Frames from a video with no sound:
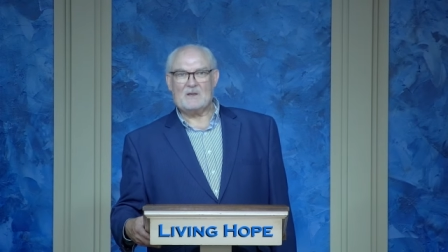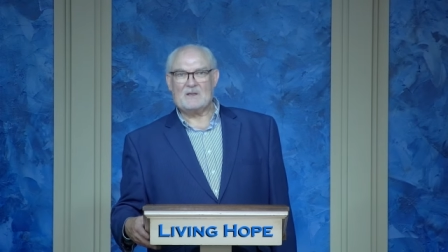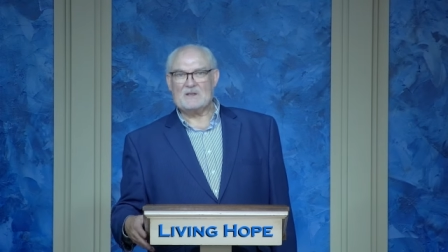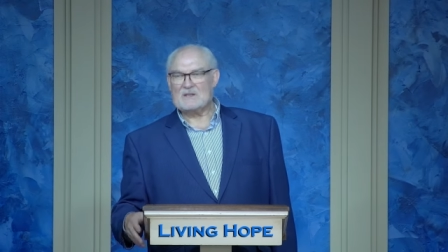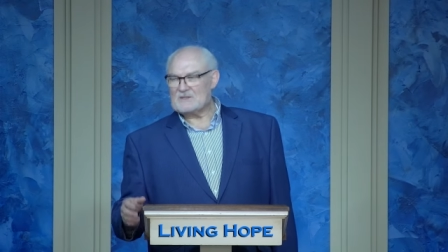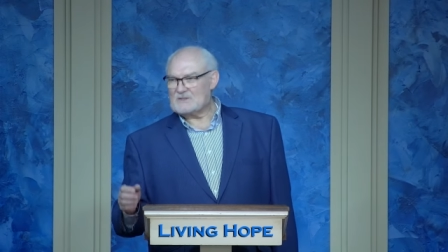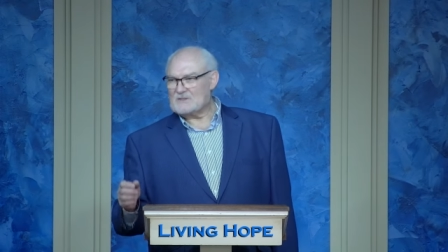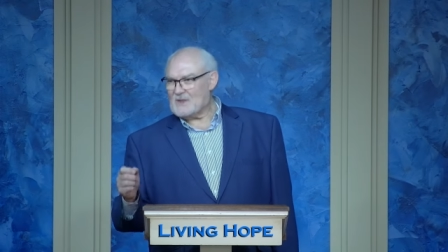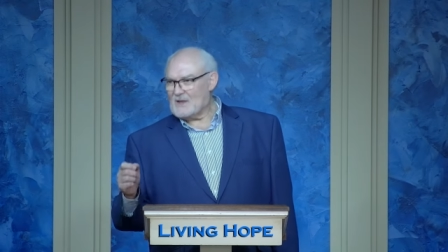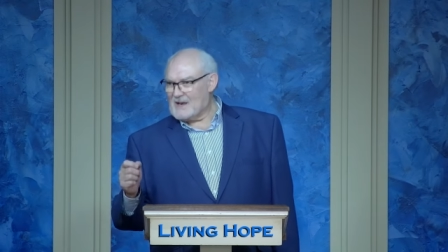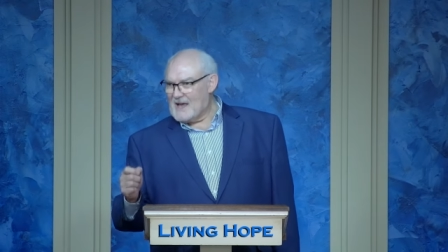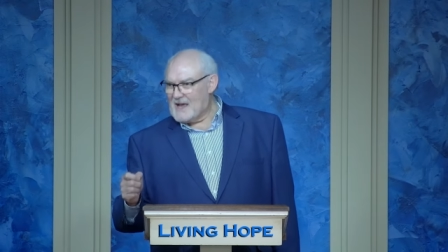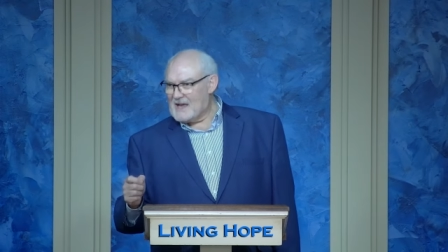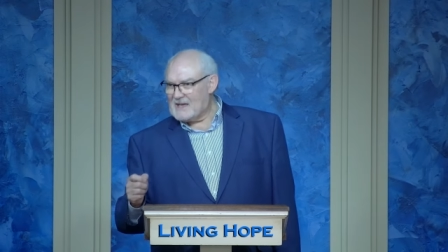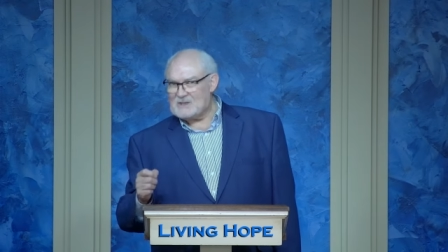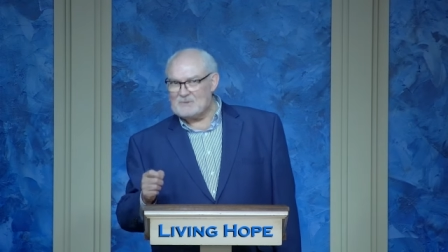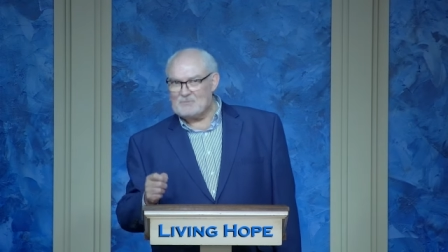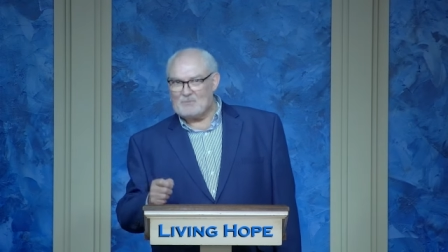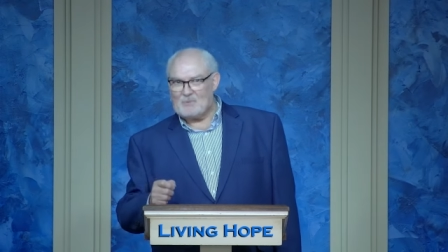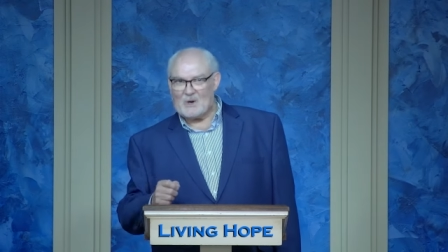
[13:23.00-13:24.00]
It is the
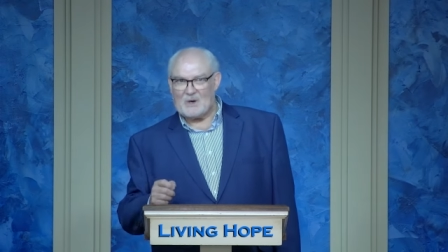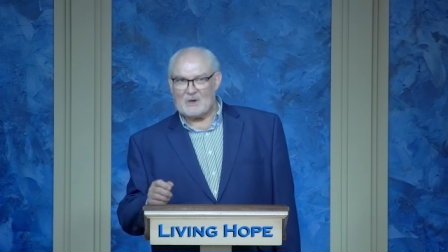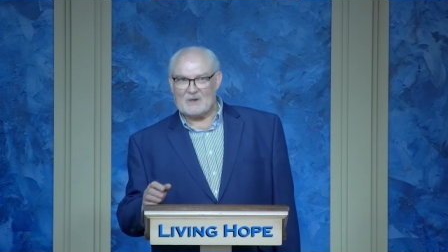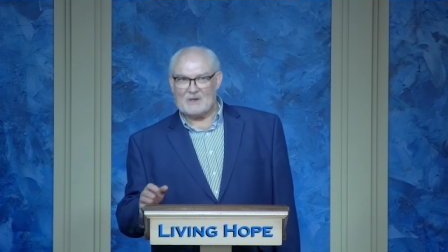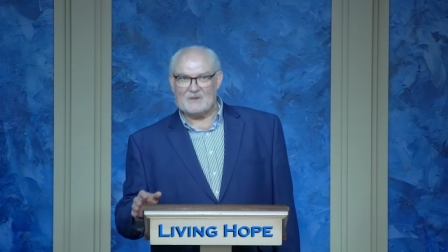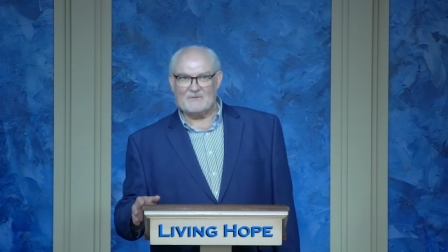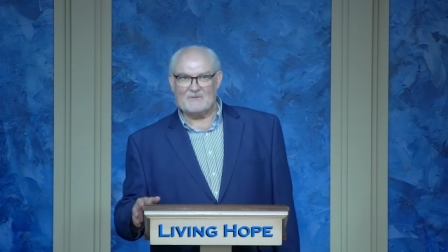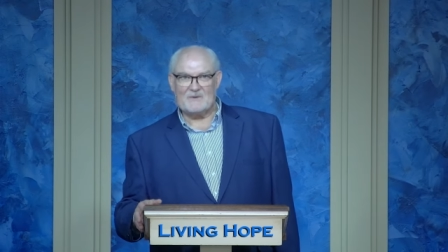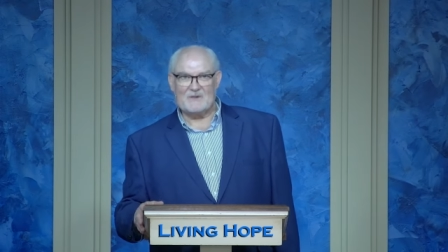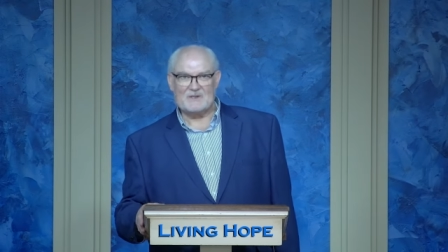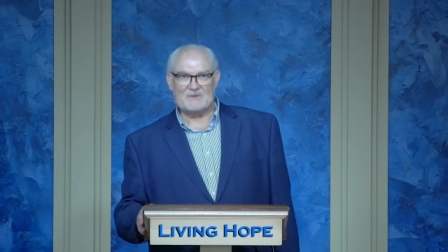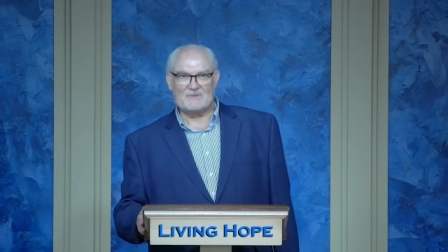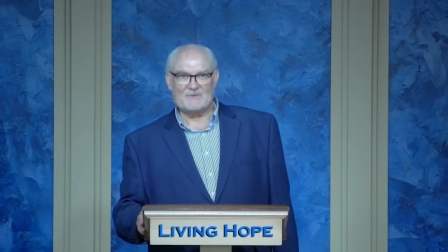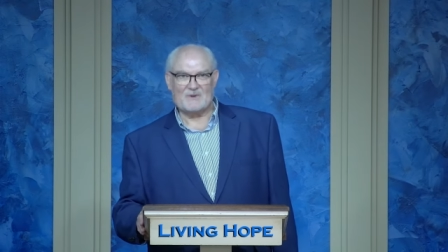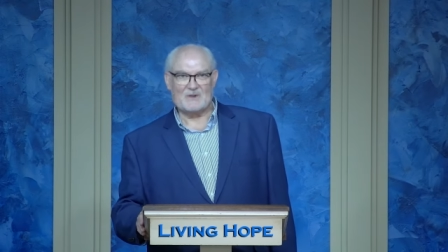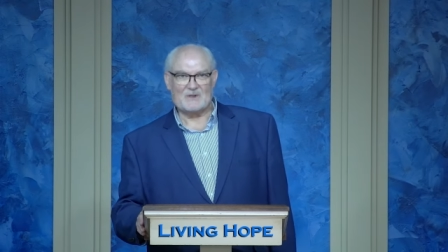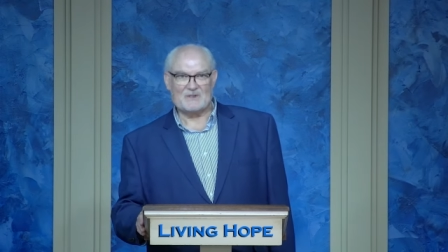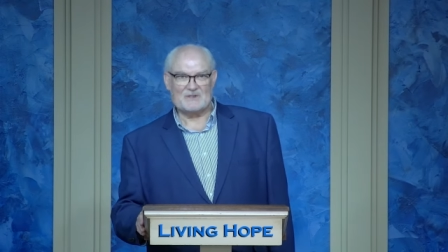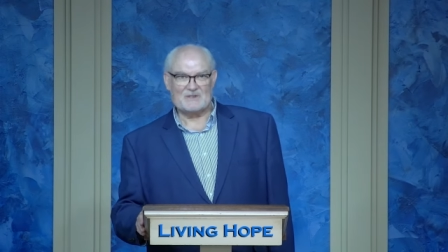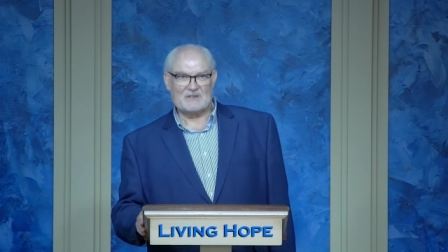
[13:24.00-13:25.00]
last part of this
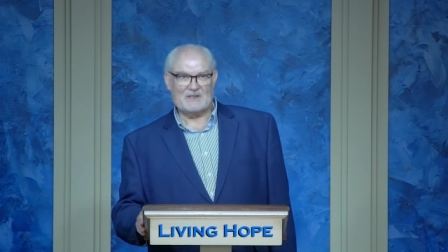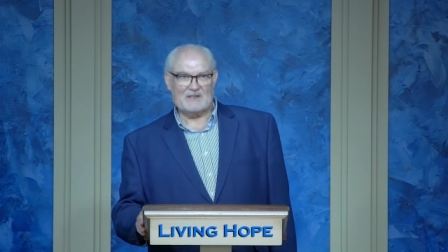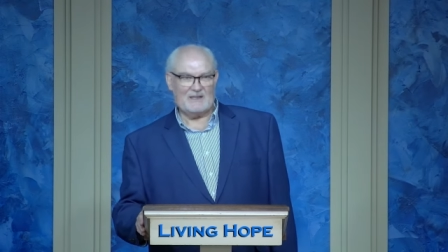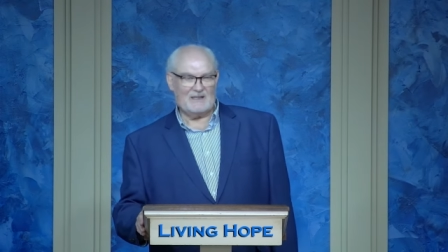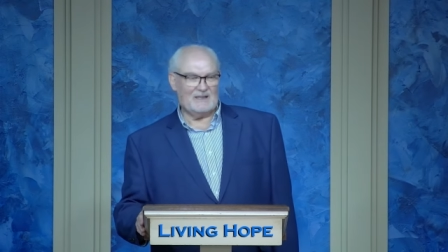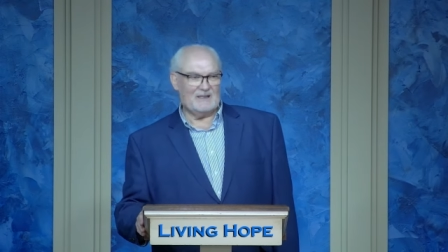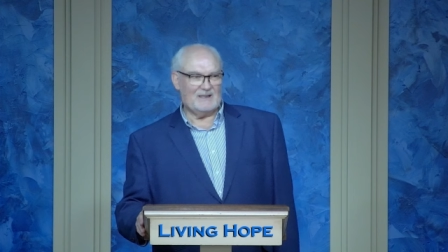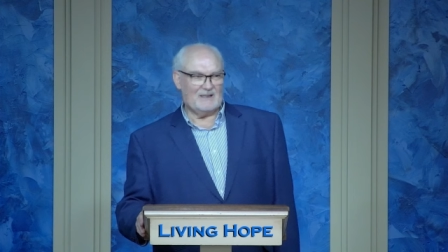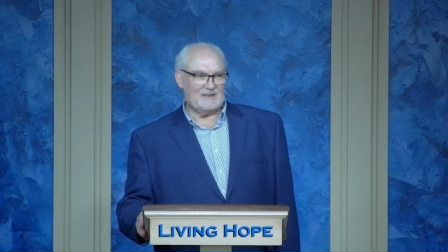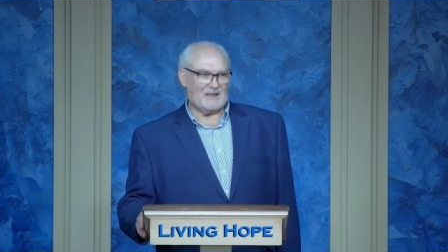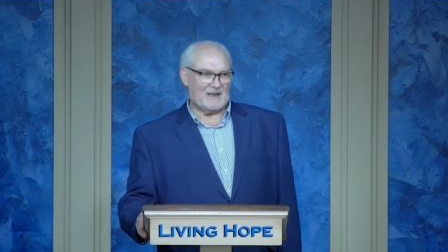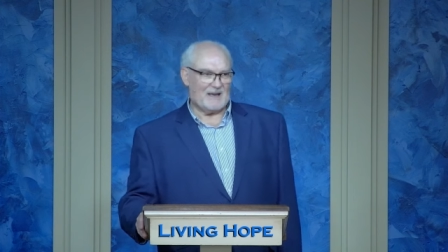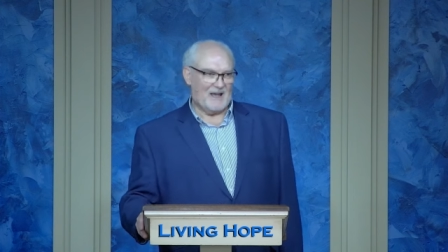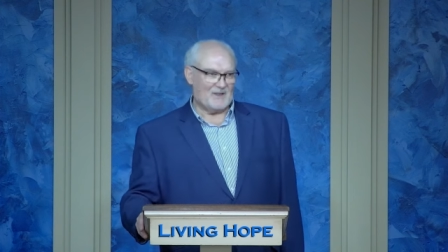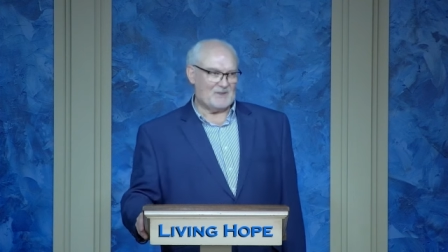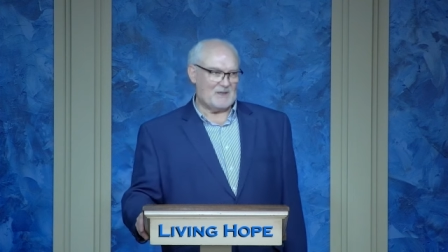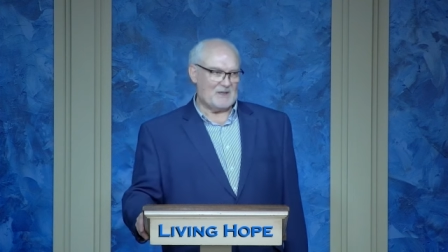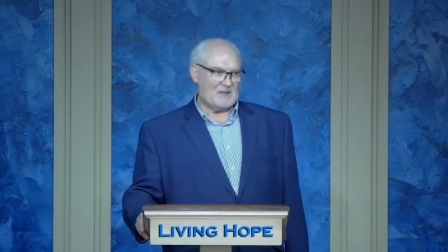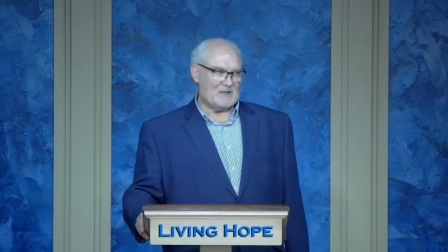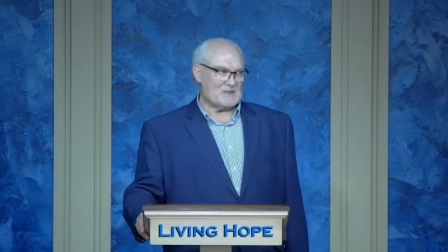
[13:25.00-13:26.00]
verse that I
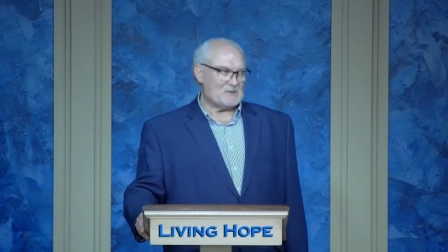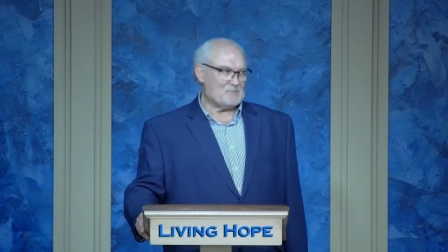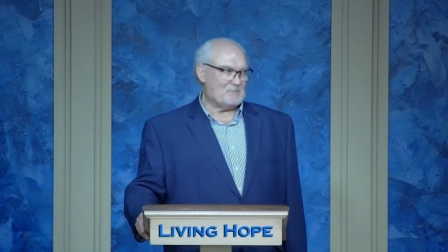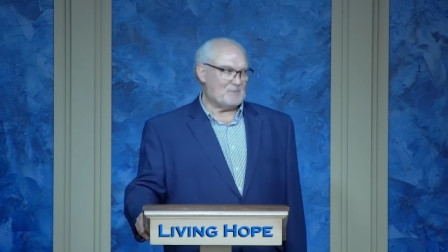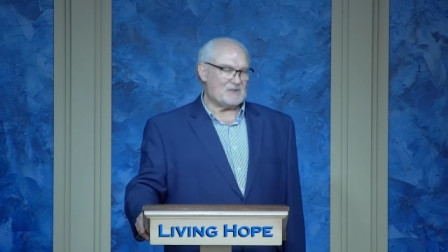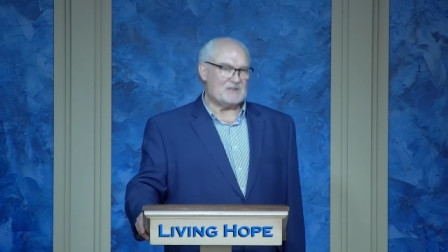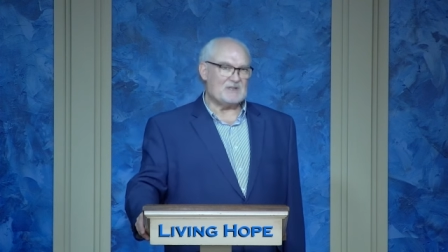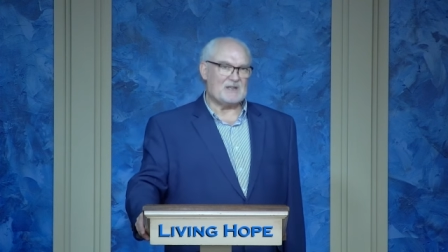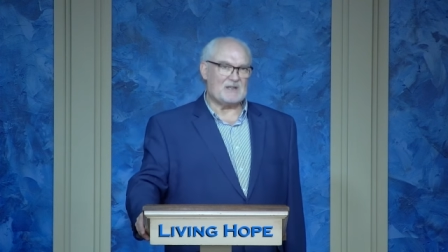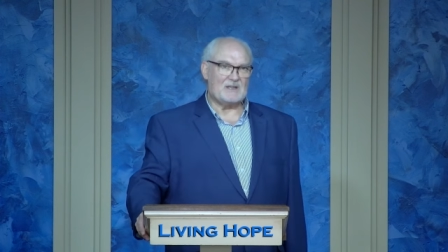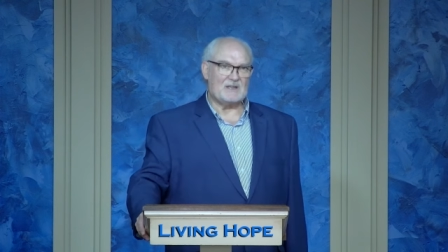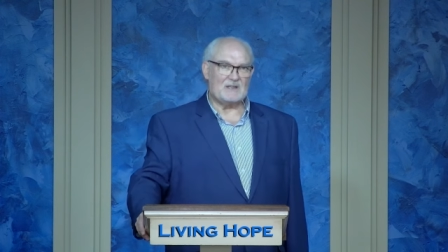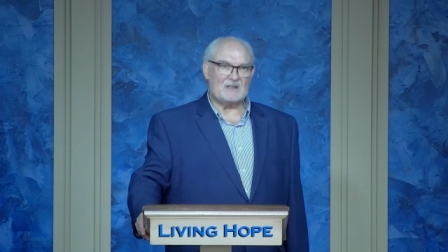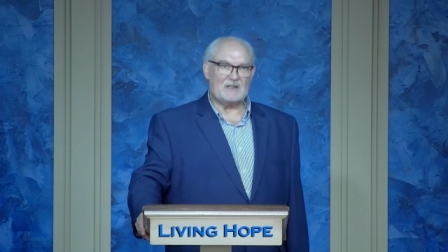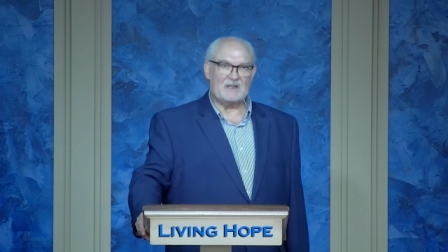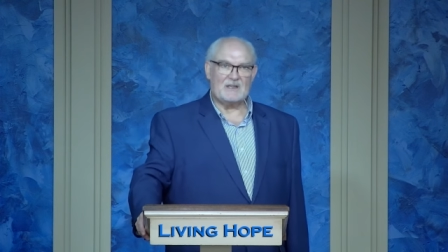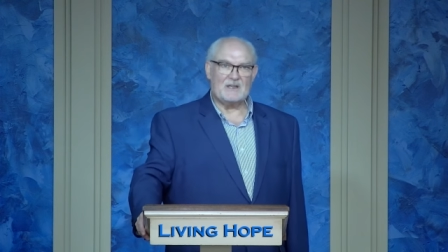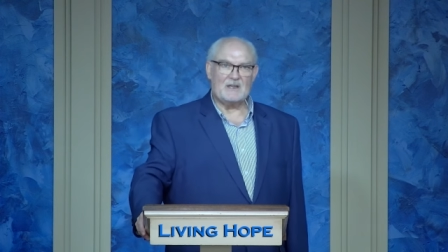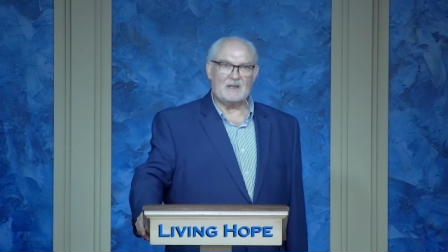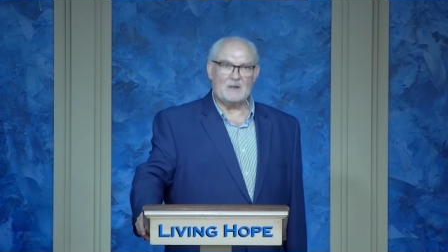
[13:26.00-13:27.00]
think is
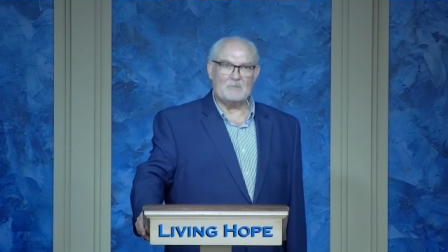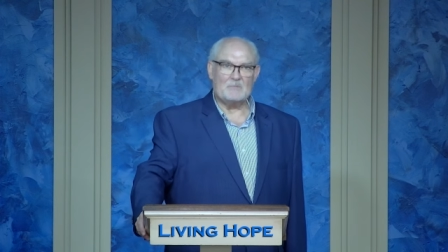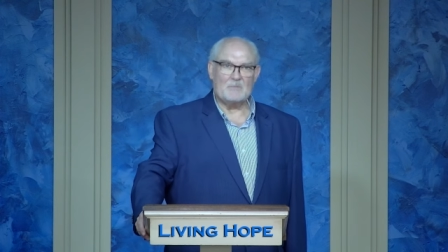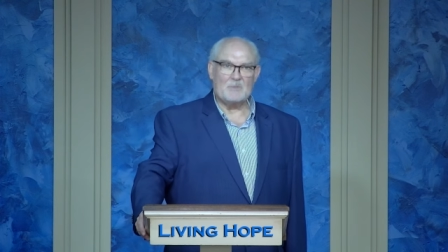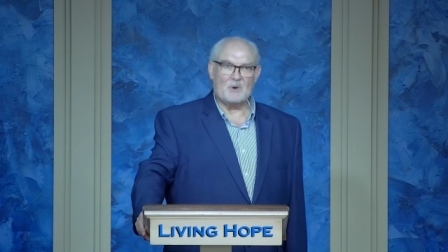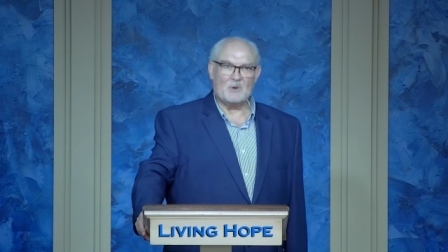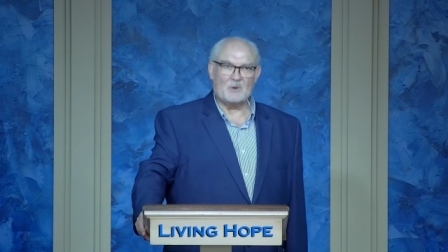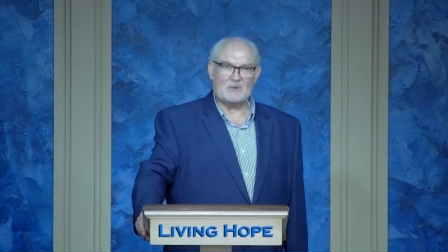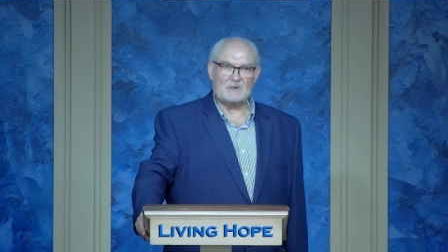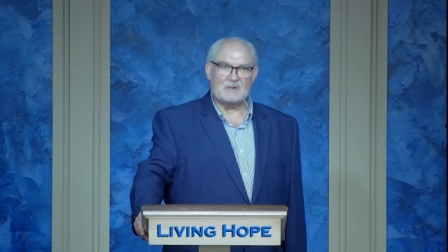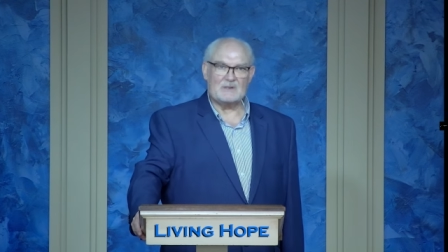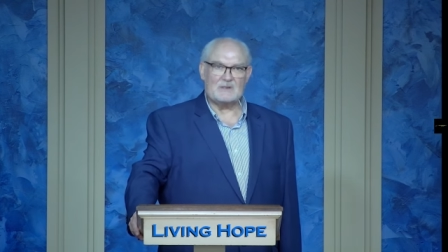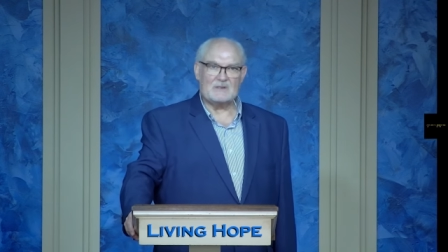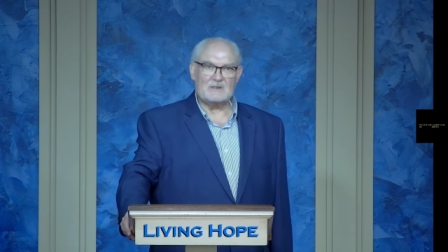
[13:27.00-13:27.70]
particularly important.